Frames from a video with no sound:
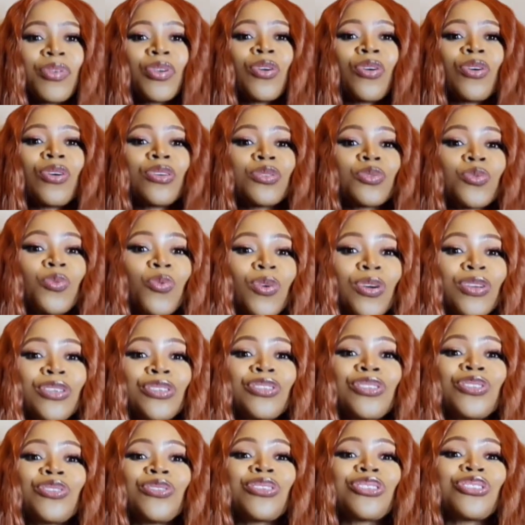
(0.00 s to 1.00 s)
Because
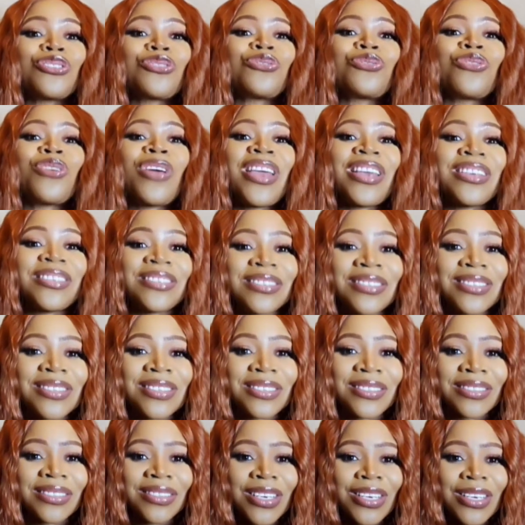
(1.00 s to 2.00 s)
once you're
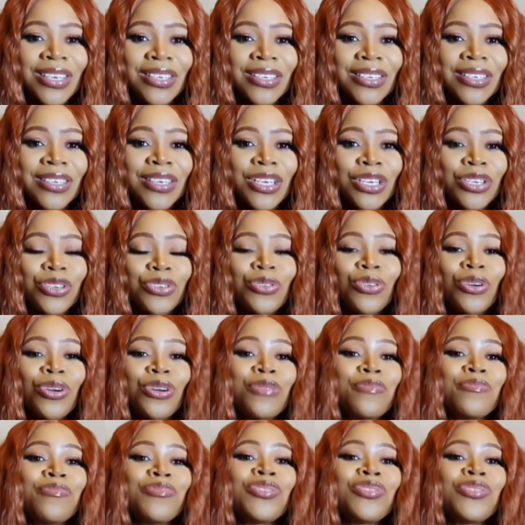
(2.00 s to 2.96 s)
stressed, your